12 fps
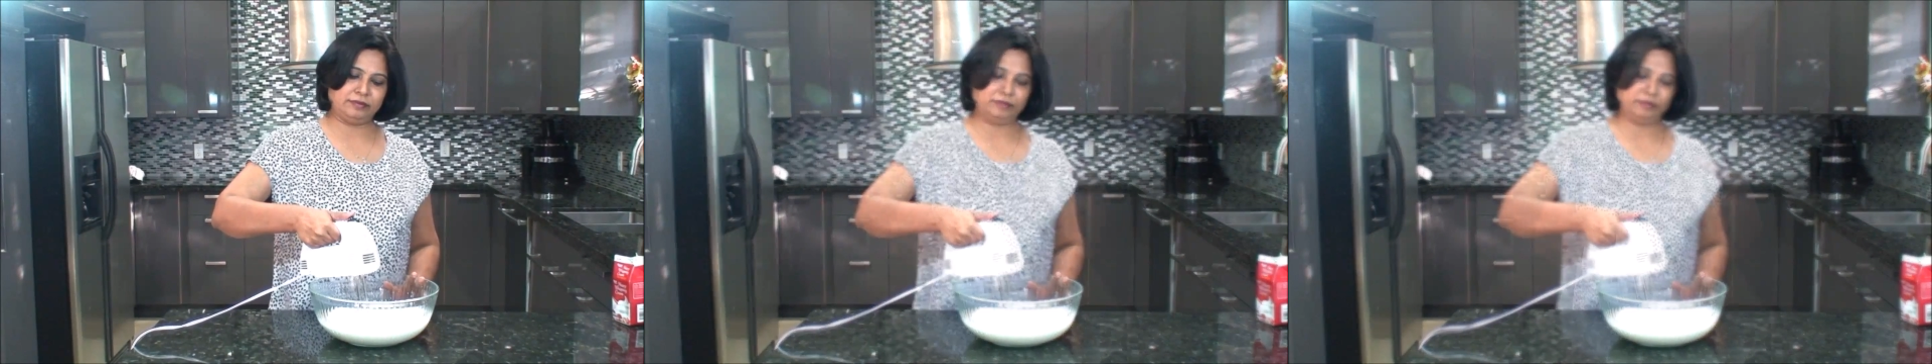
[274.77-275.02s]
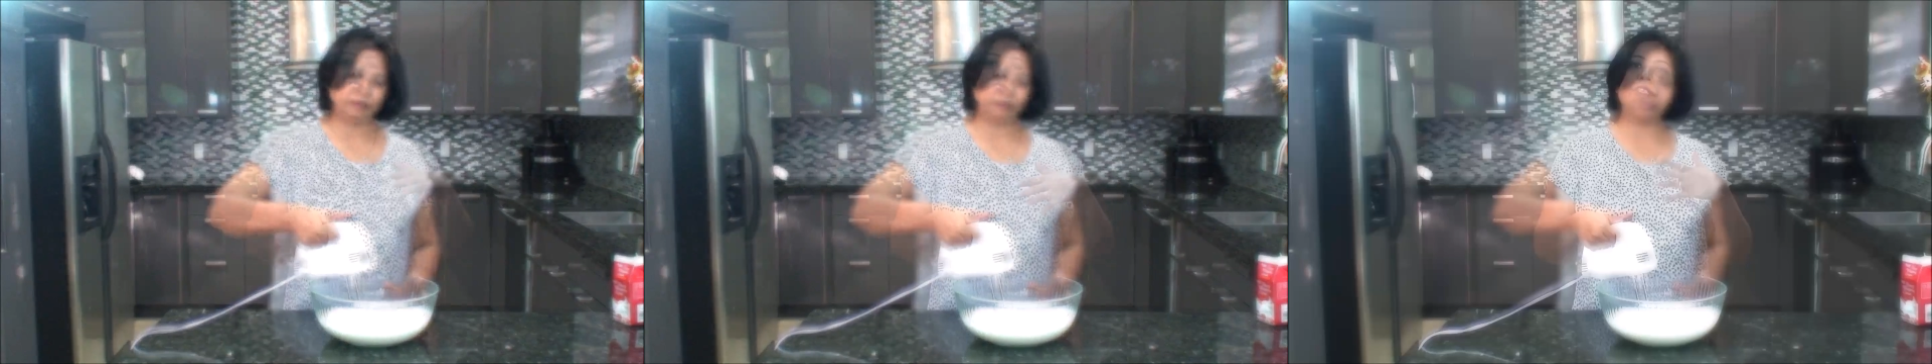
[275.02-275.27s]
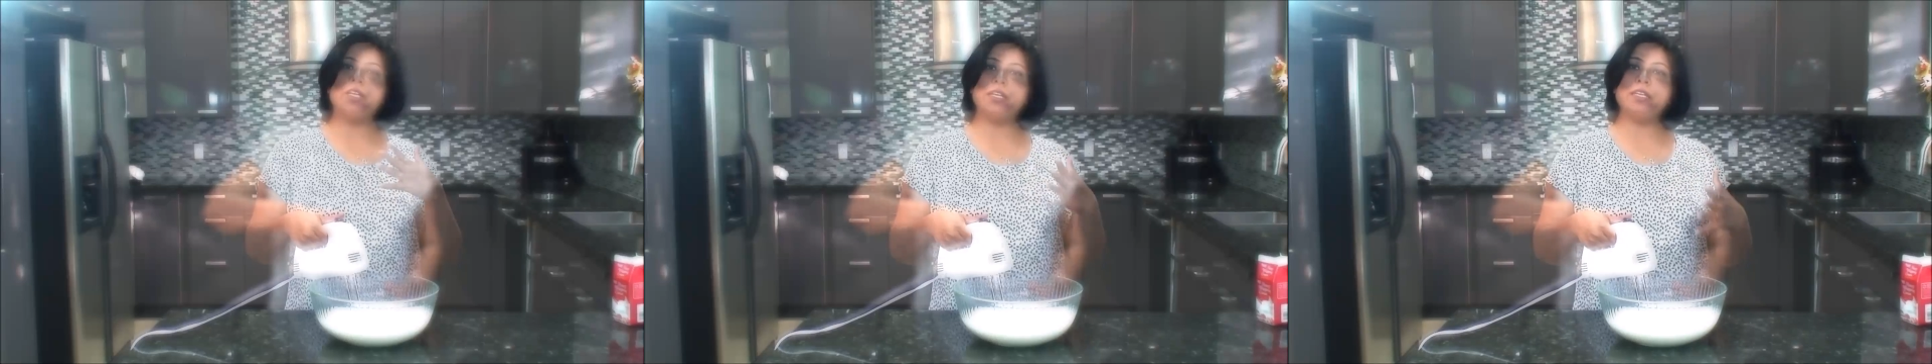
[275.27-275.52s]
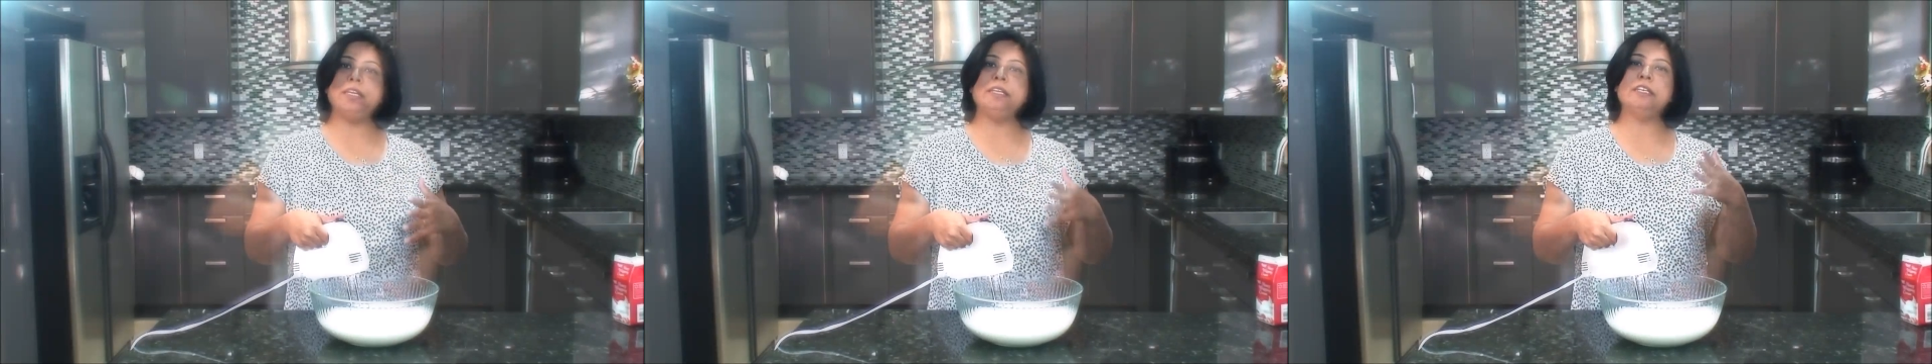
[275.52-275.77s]
As you
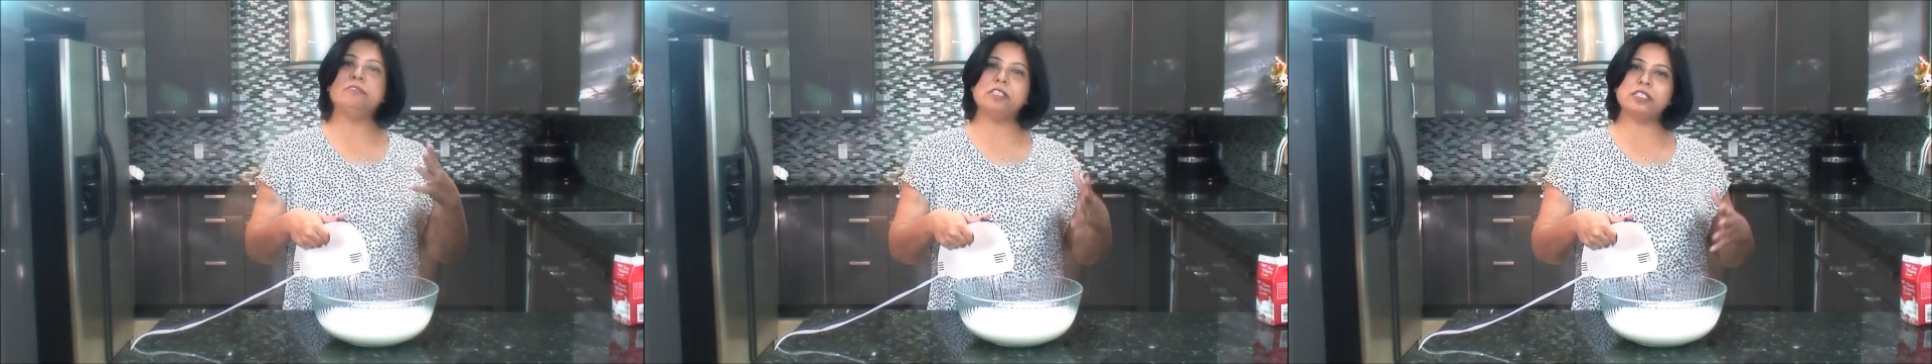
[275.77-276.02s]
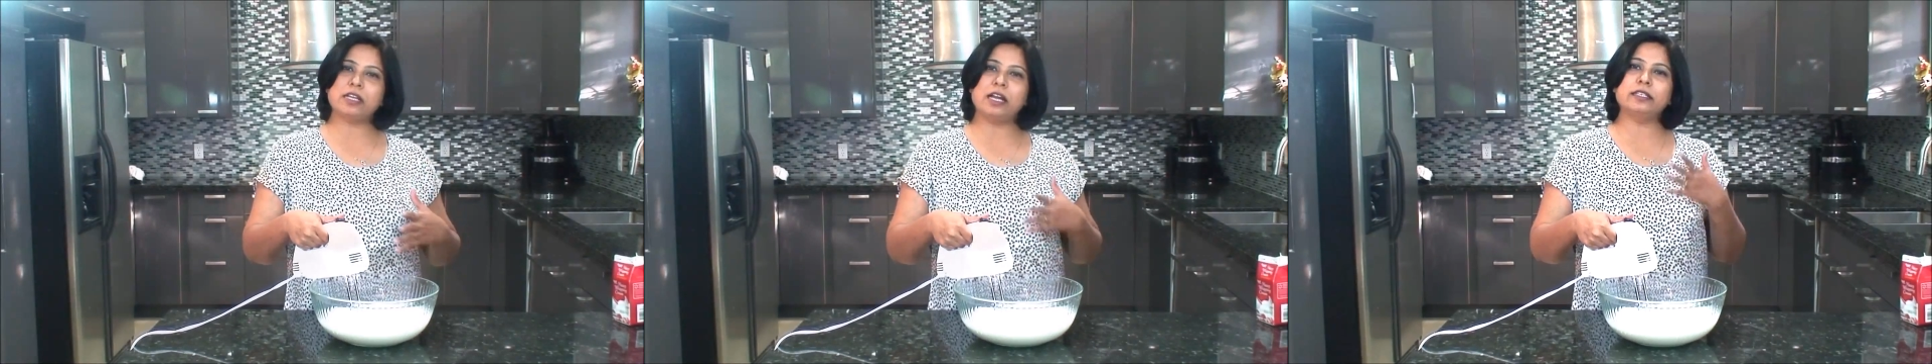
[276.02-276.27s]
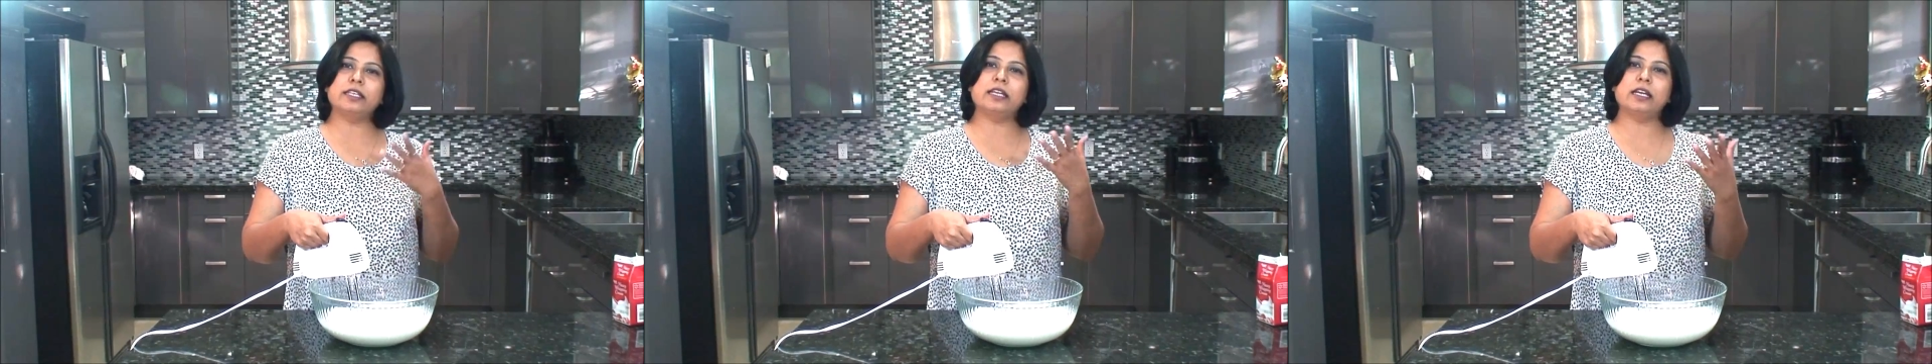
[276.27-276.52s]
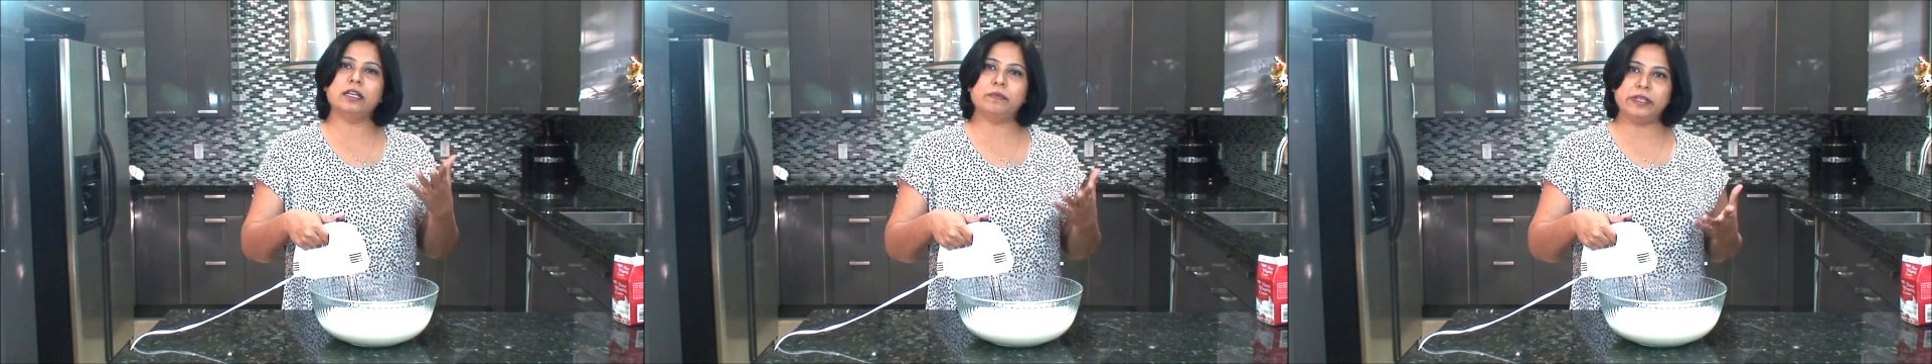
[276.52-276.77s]
churn it, it will start
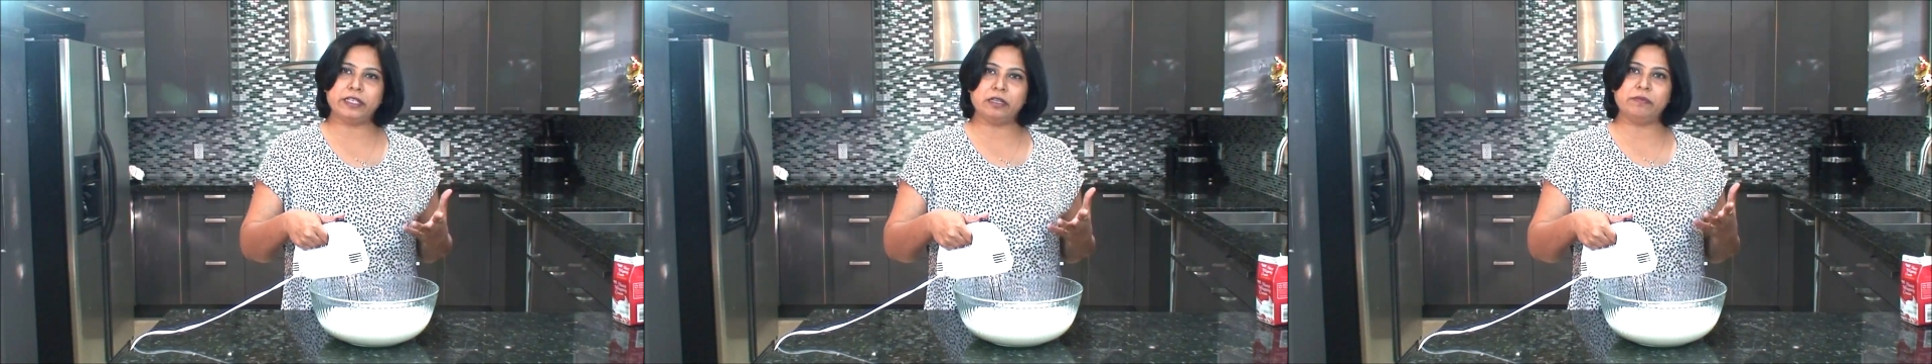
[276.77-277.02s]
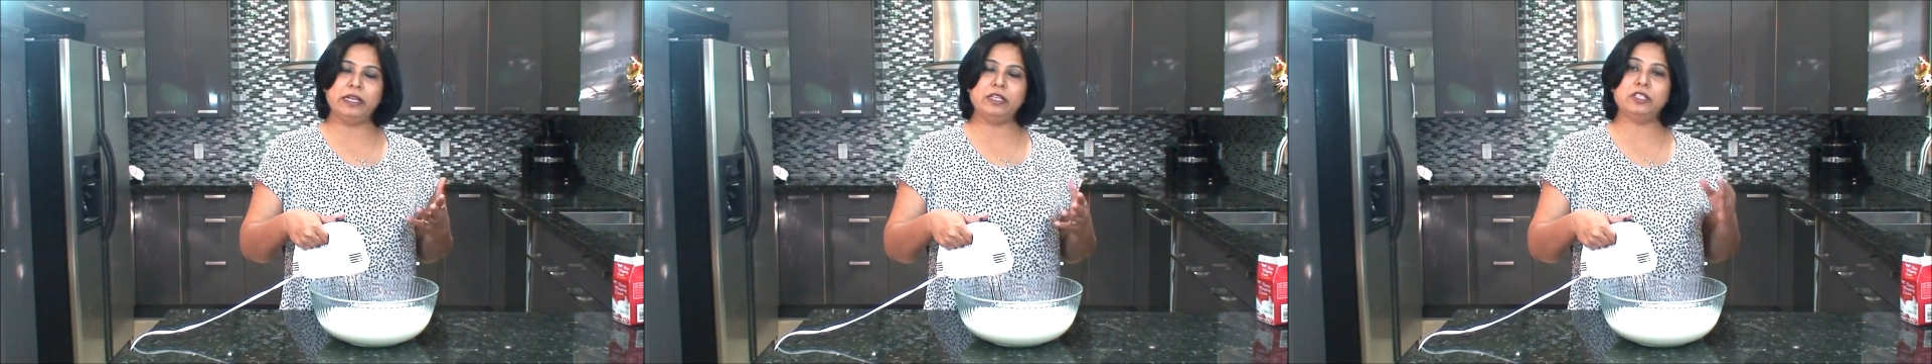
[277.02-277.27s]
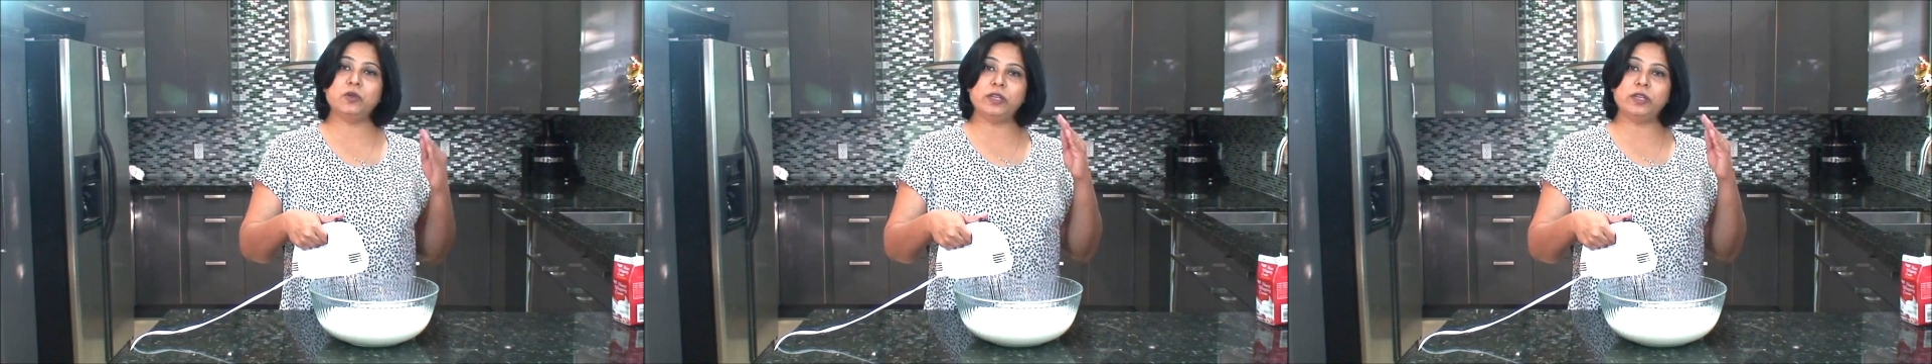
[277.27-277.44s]
thicken up little bit,